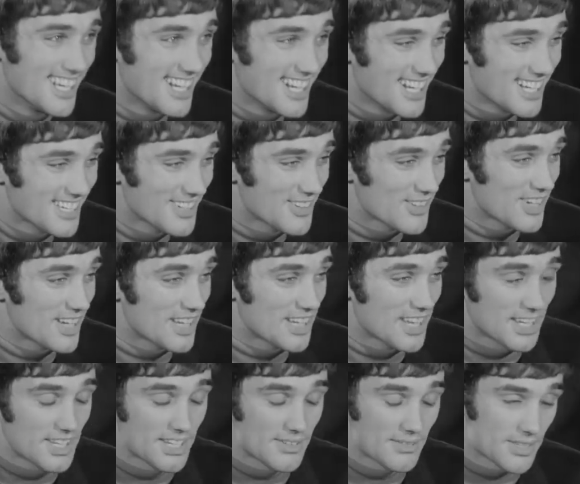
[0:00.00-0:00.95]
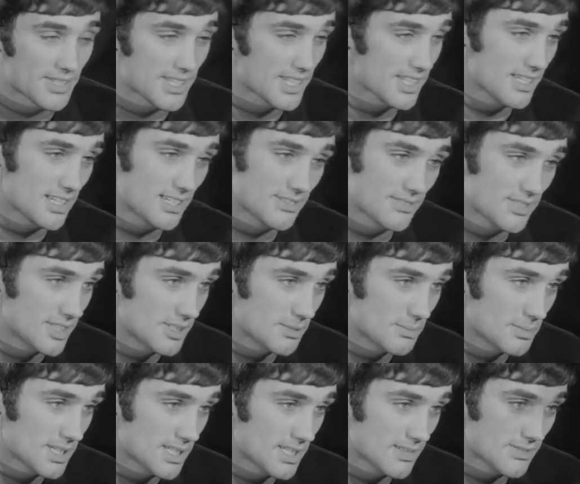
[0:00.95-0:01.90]
I don't know. I never think of giving
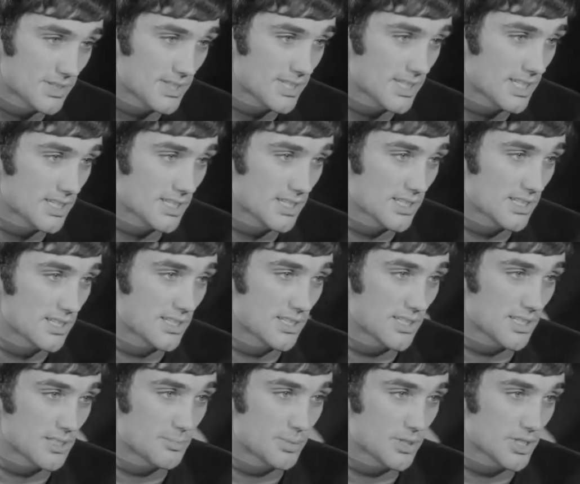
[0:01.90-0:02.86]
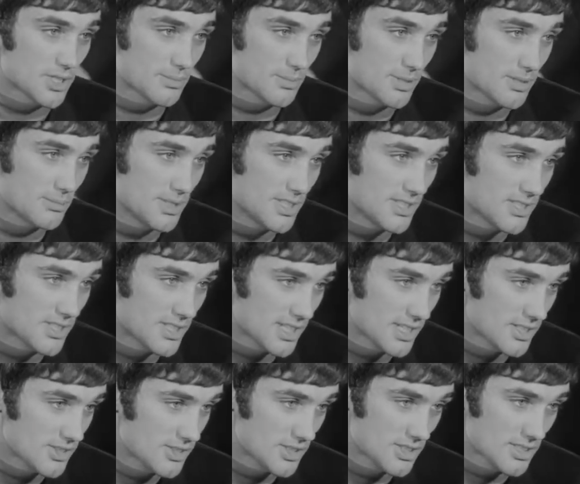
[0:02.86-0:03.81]
up. I never think it's possible to be injured.
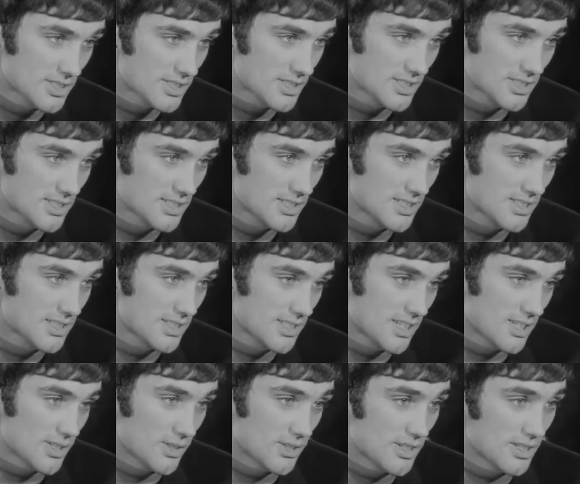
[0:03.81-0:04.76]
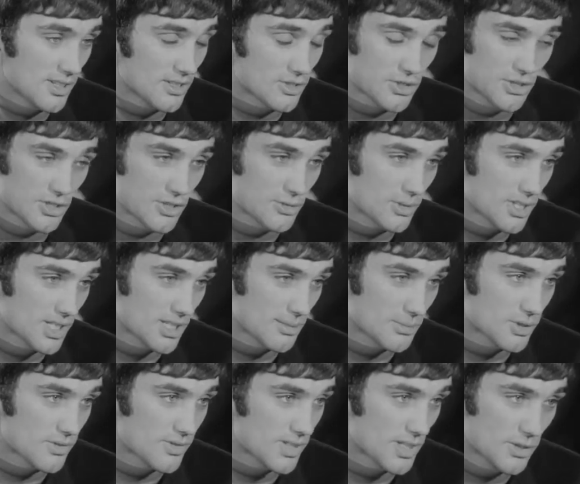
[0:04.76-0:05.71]
As soon as one
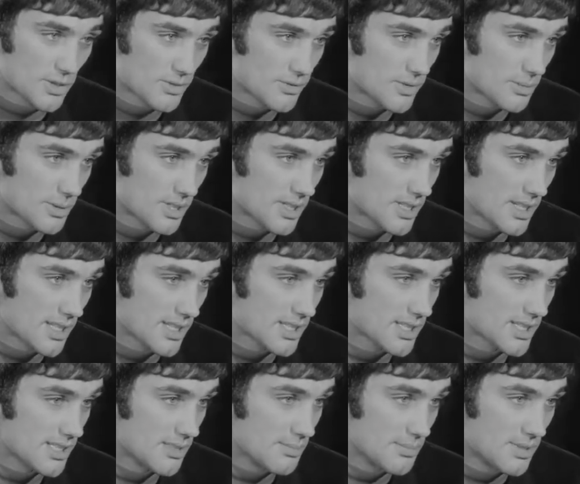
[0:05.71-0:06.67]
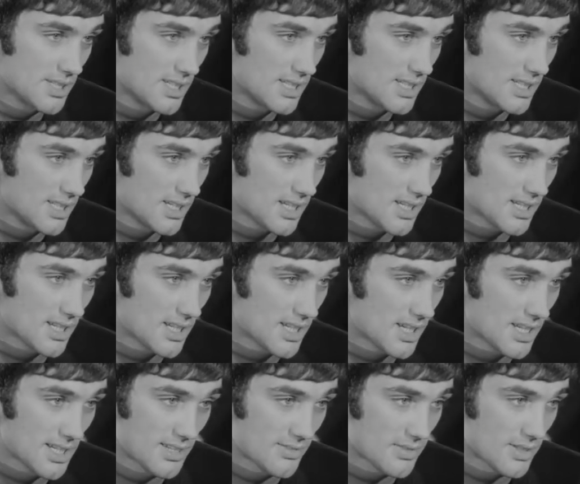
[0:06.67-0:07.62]
game's over, I look forward to the next game, and
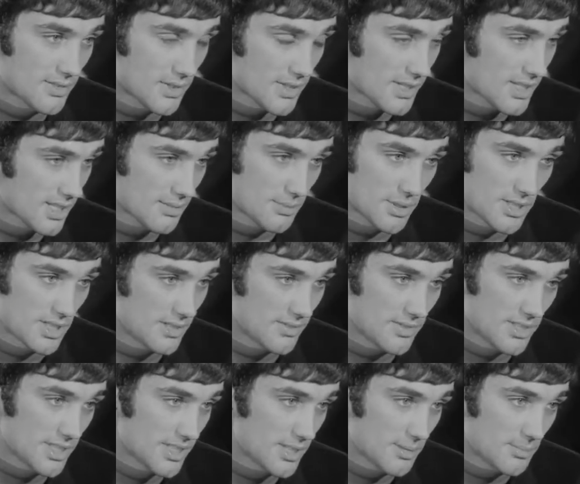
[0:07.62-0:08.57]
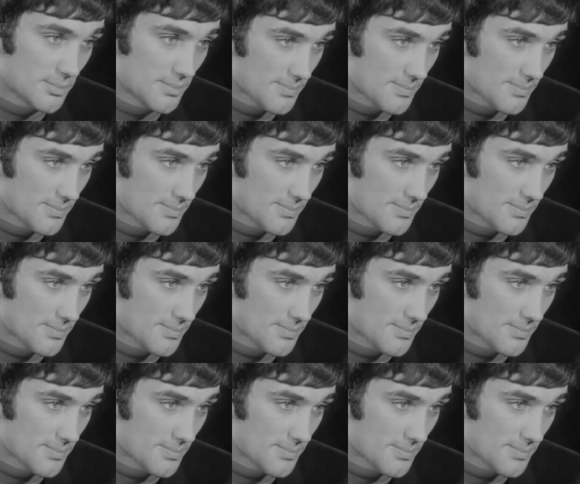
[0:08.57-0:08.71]
I never ever think about giving it up.